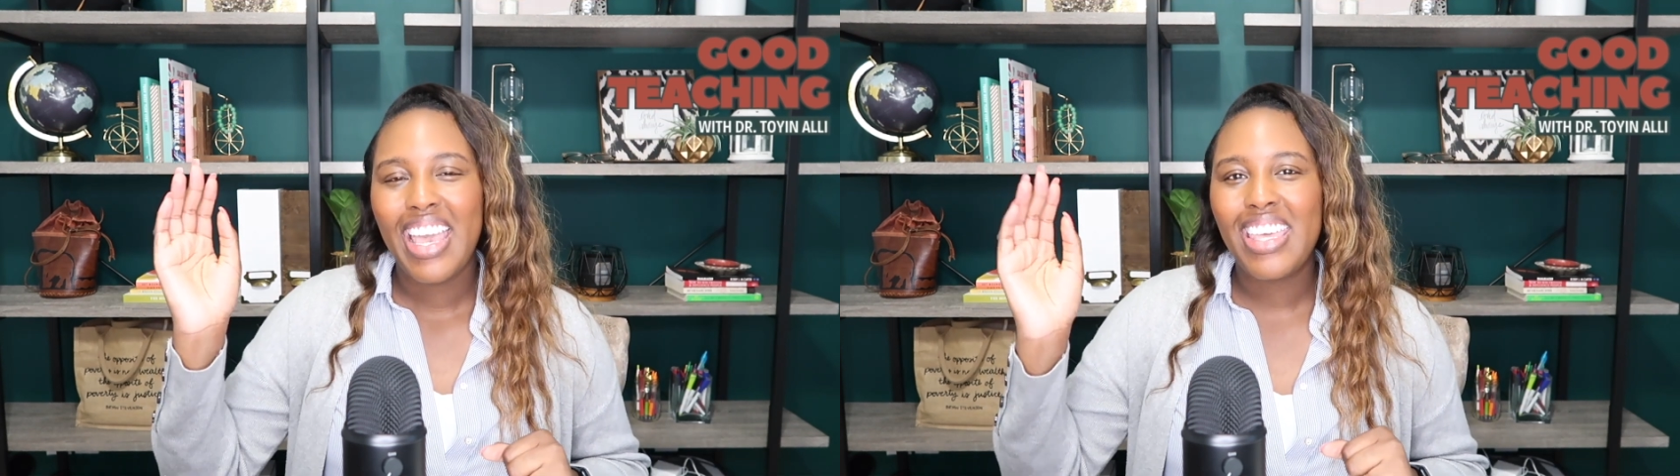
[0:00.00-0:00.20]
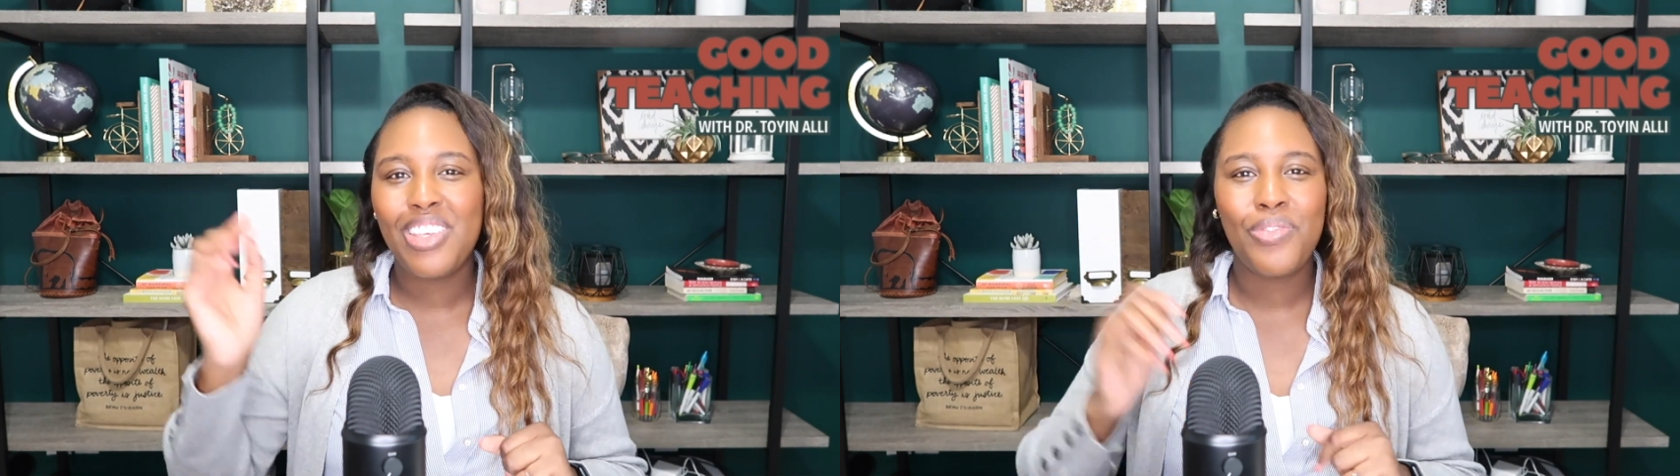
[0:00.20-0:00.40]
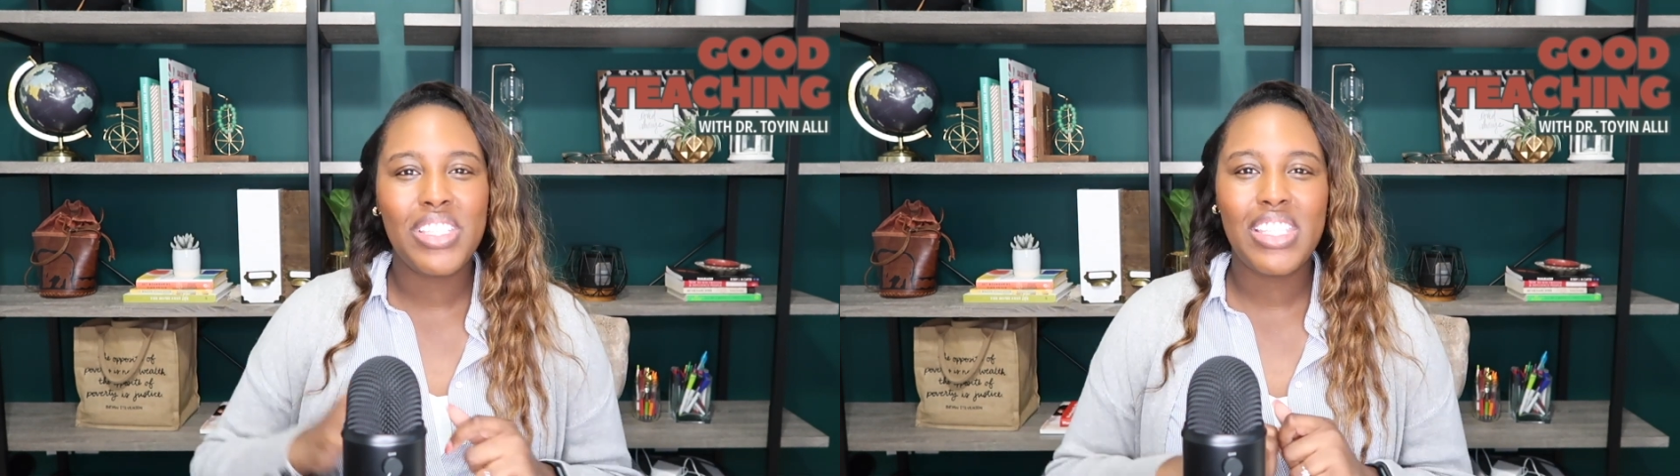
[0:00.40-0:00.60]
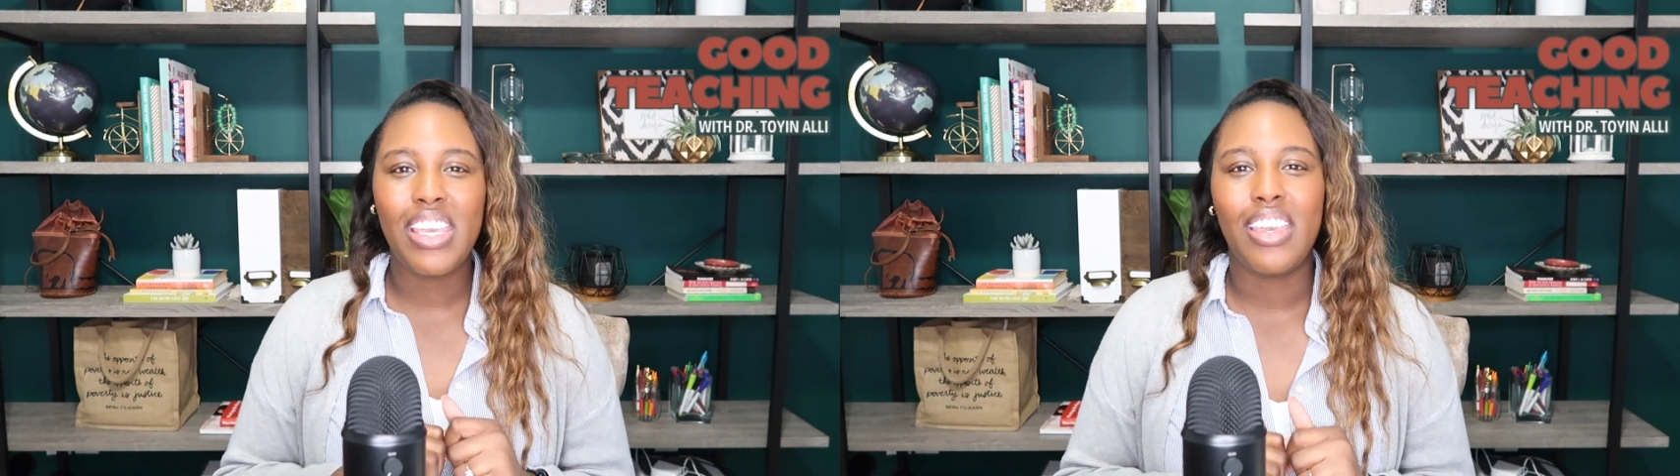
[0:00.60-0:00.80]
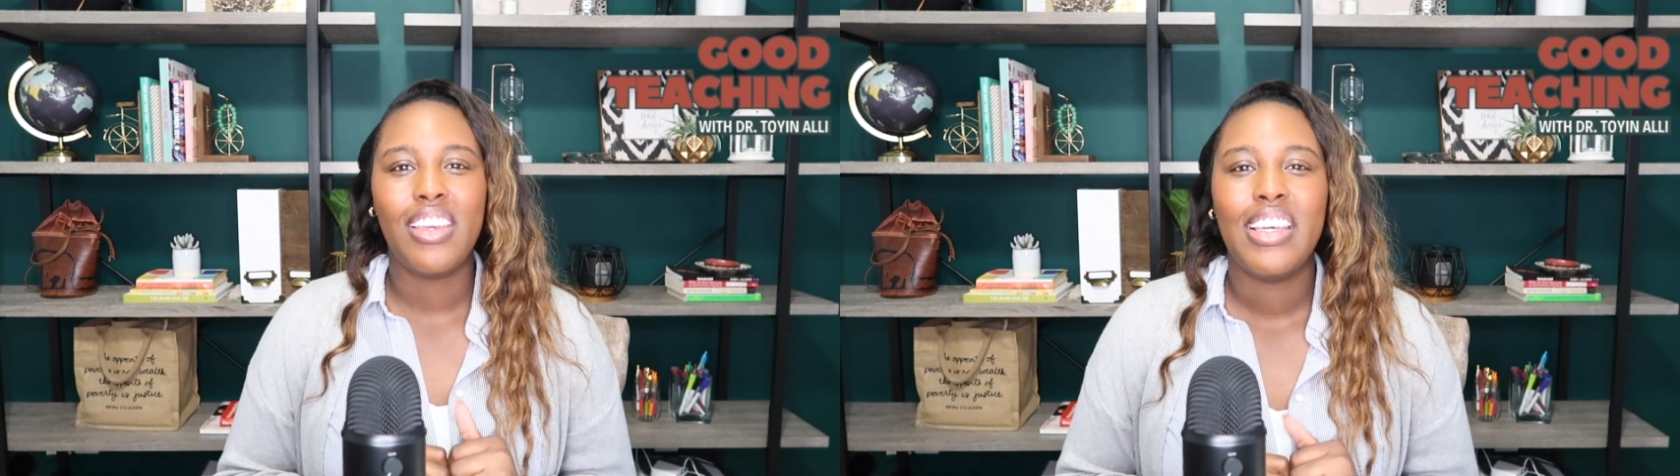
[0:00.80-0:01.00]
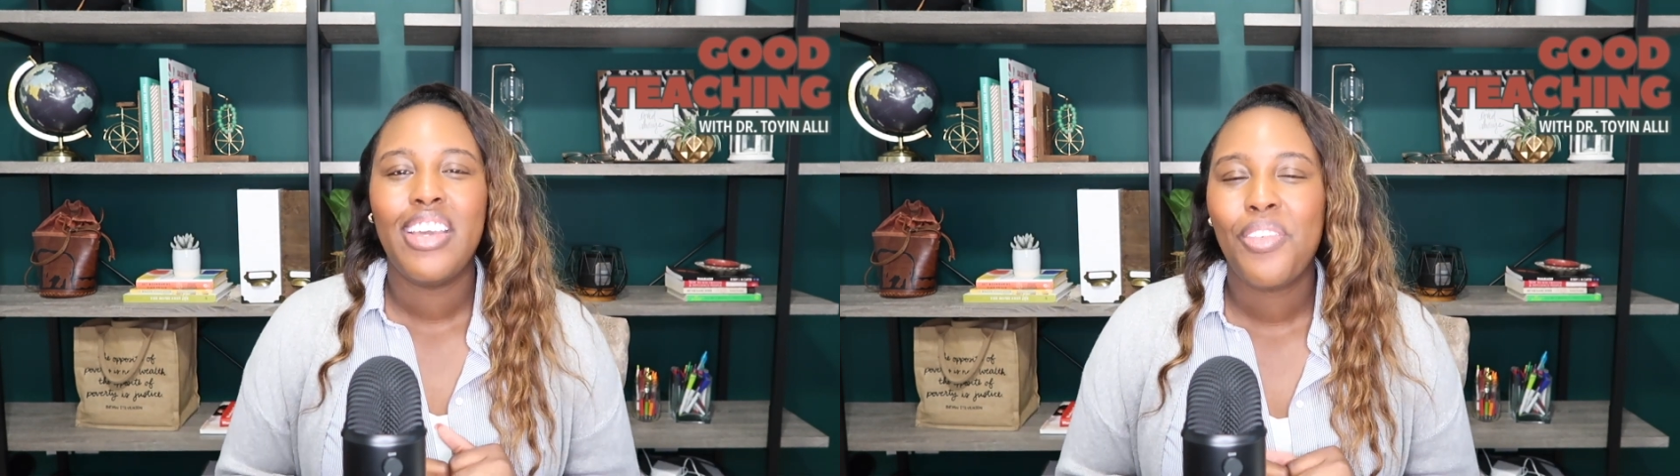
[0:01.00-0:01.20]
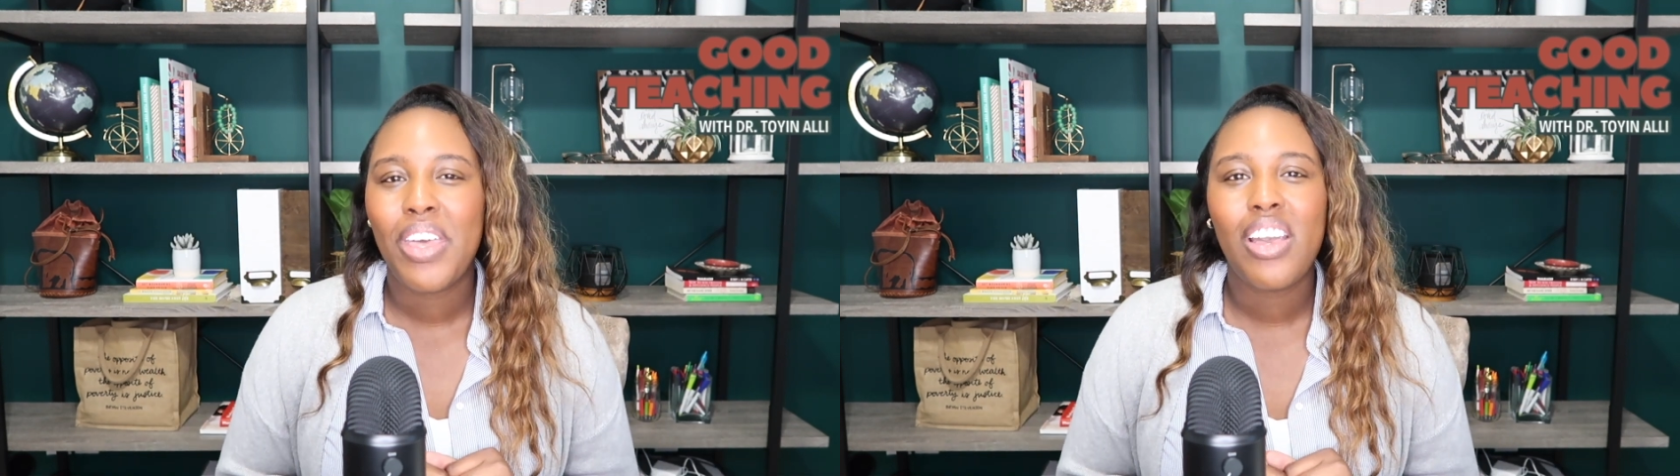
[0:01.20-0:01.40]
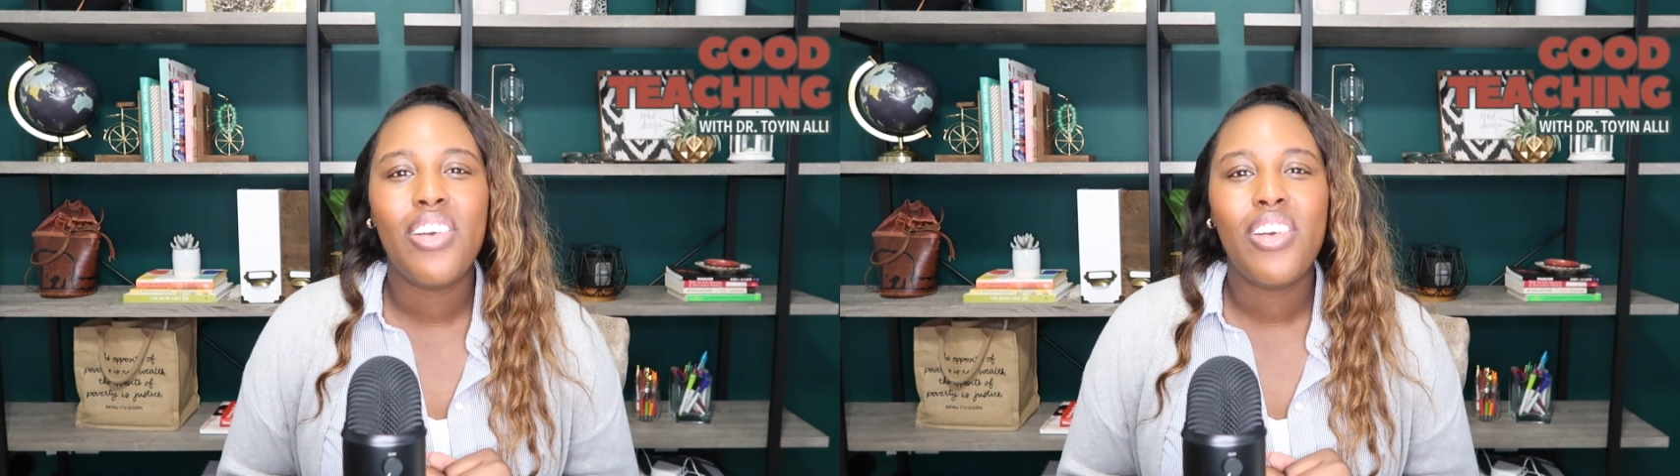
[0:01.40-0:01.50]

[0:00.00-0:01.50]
And then we see, like,